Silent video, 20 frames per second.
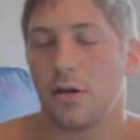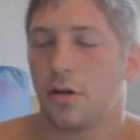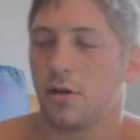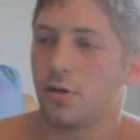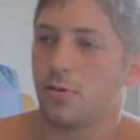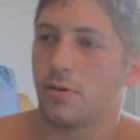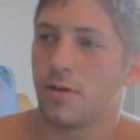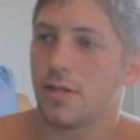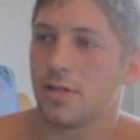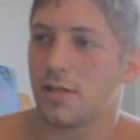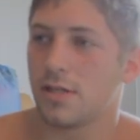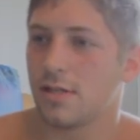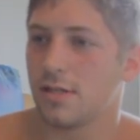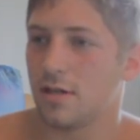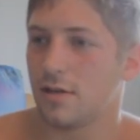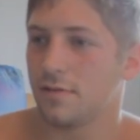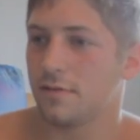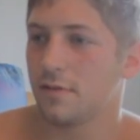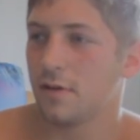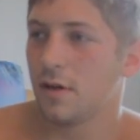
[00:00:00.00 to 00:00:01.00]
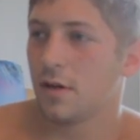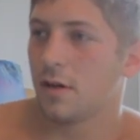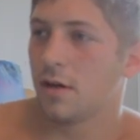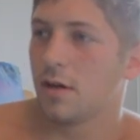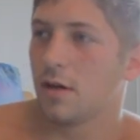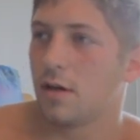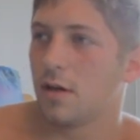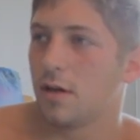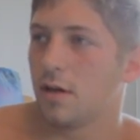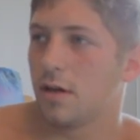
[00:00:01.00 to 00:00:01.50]
on your wrists and stuff,
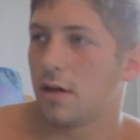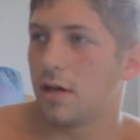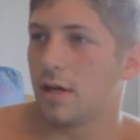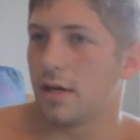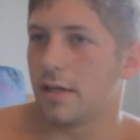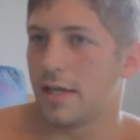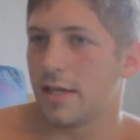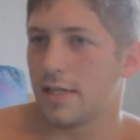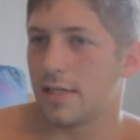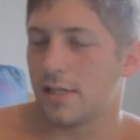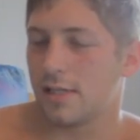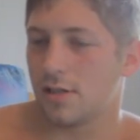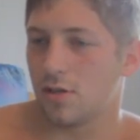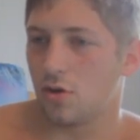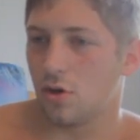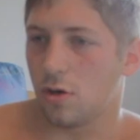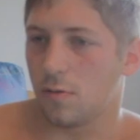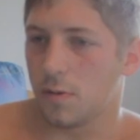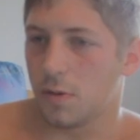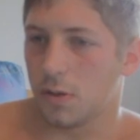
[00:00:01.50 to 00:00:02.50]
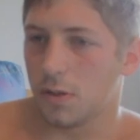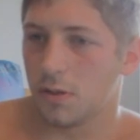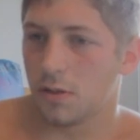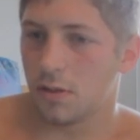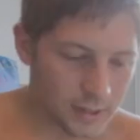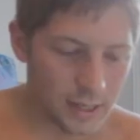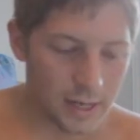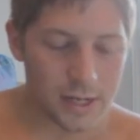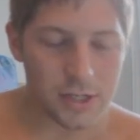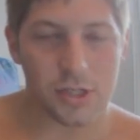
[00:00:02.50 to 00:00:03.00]
that's normal.
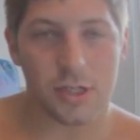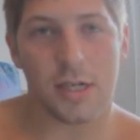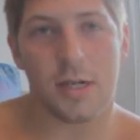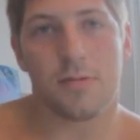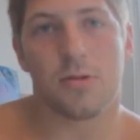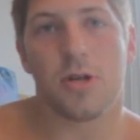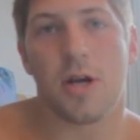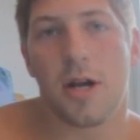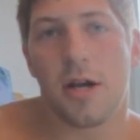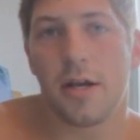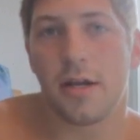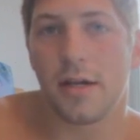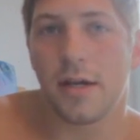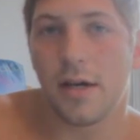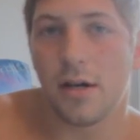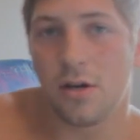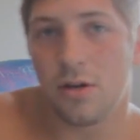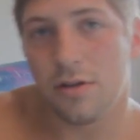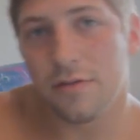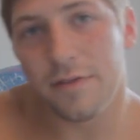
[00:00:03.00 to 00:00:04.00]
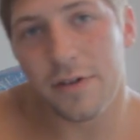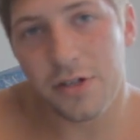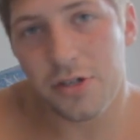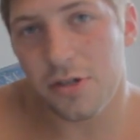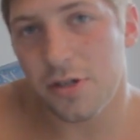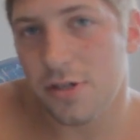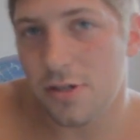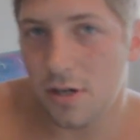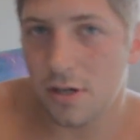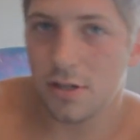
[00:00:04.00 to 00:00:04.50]
As you keep training, it'll
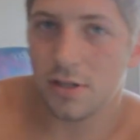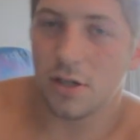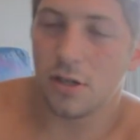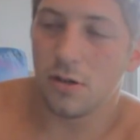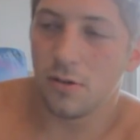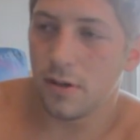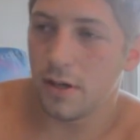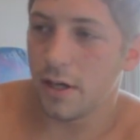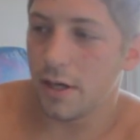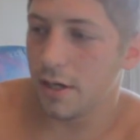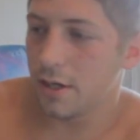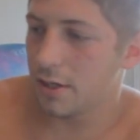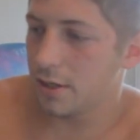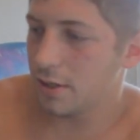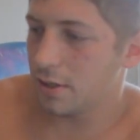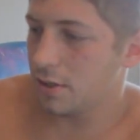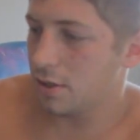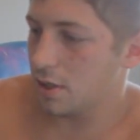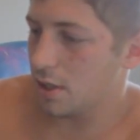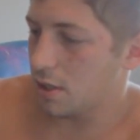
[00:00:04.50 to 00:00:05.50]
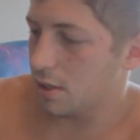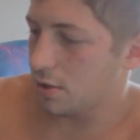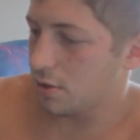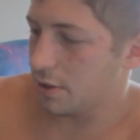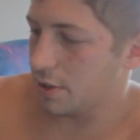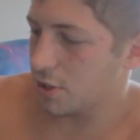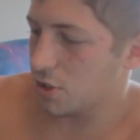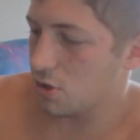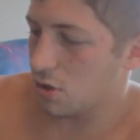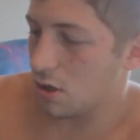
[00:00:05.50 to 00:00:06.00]
eventually start to go away.
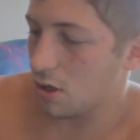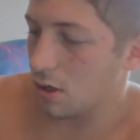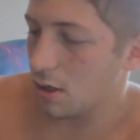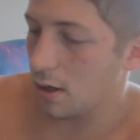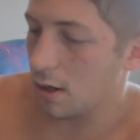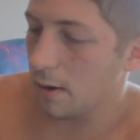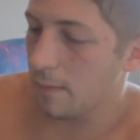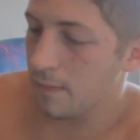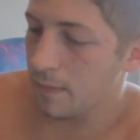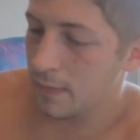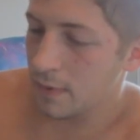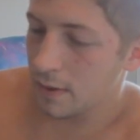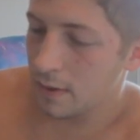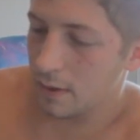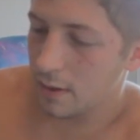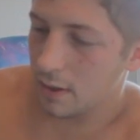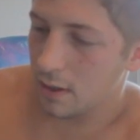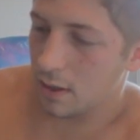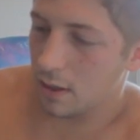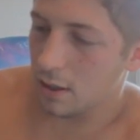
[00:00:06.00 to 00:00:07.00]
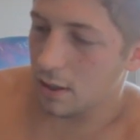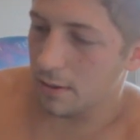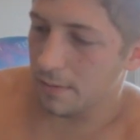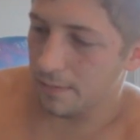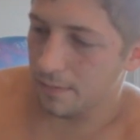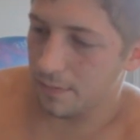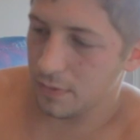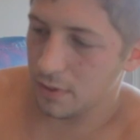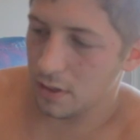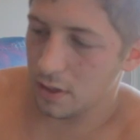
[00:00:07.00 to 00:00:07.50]
You'll get stronger.
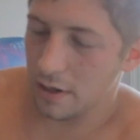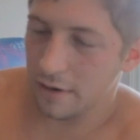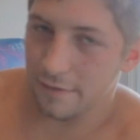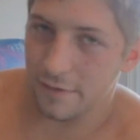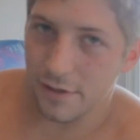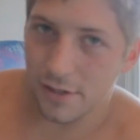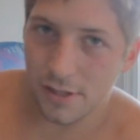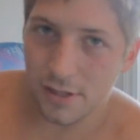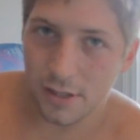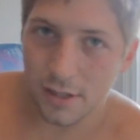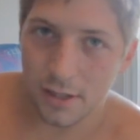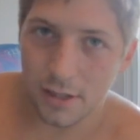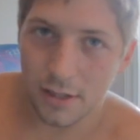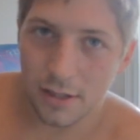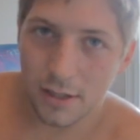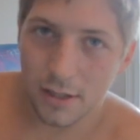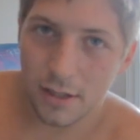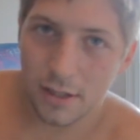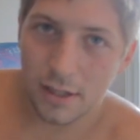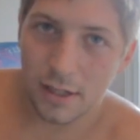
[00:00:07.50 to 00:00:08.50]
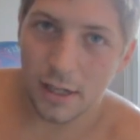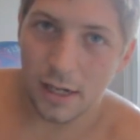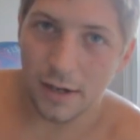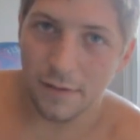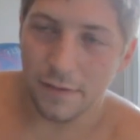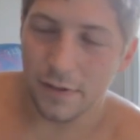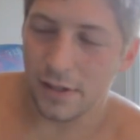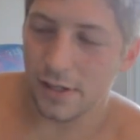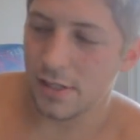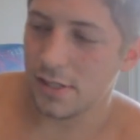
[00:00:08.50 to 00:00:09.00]
Obviously,
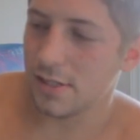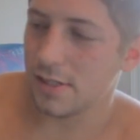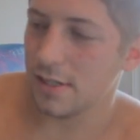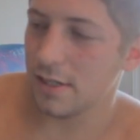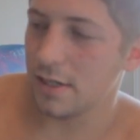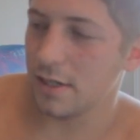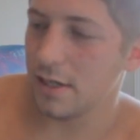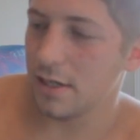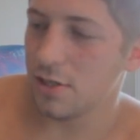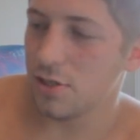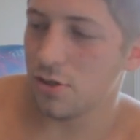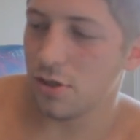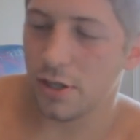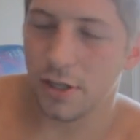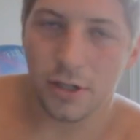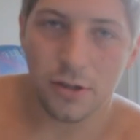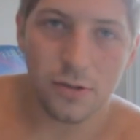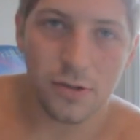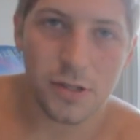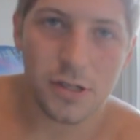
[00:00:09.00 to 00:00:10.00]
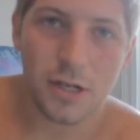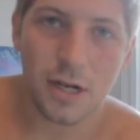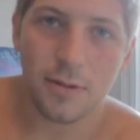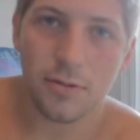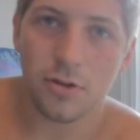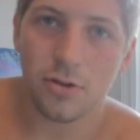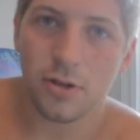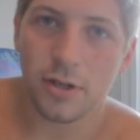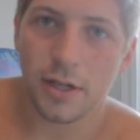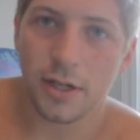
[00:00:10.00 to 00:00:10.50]
if it's injuring you,
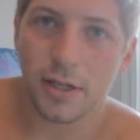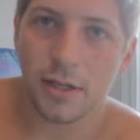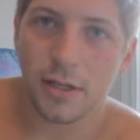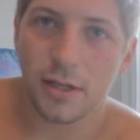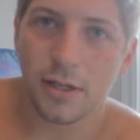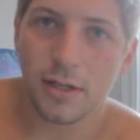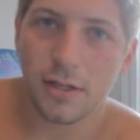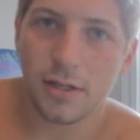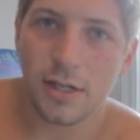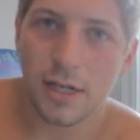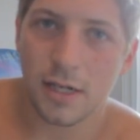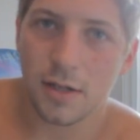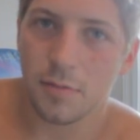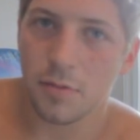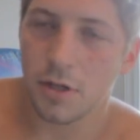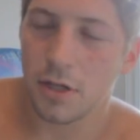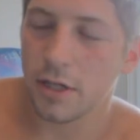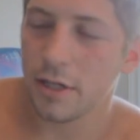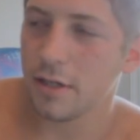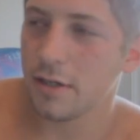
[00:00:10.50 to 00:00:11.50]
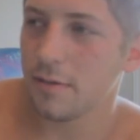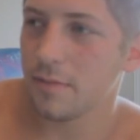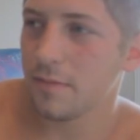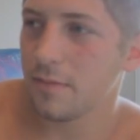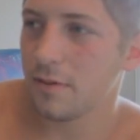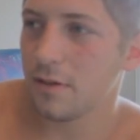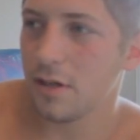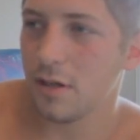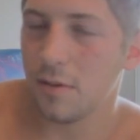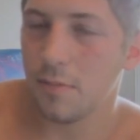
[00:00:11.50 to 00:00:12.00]
stop doing it. Take a break.
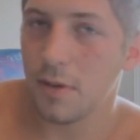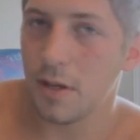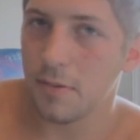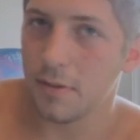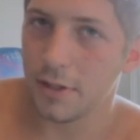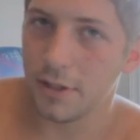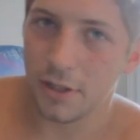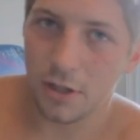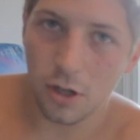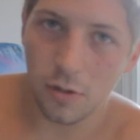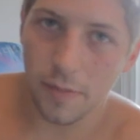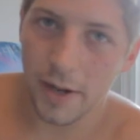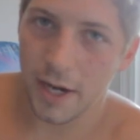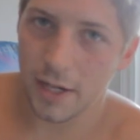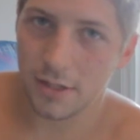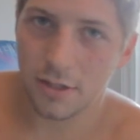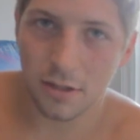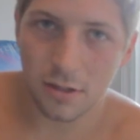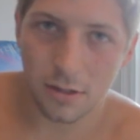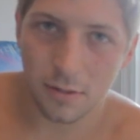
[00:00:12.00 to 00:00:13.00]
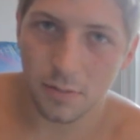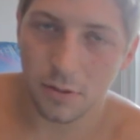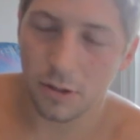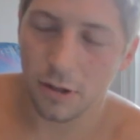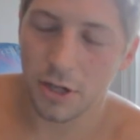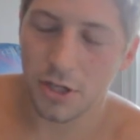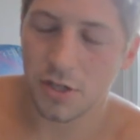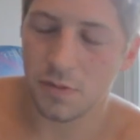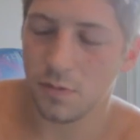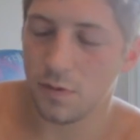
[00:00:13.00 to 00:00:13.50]
Maybe go back to the
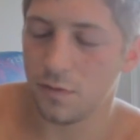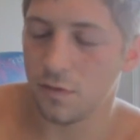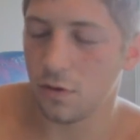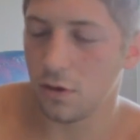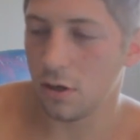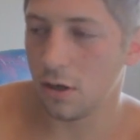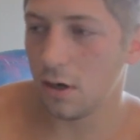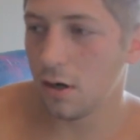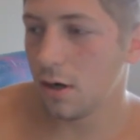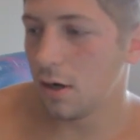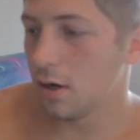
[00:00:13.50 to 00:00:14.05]
progression before.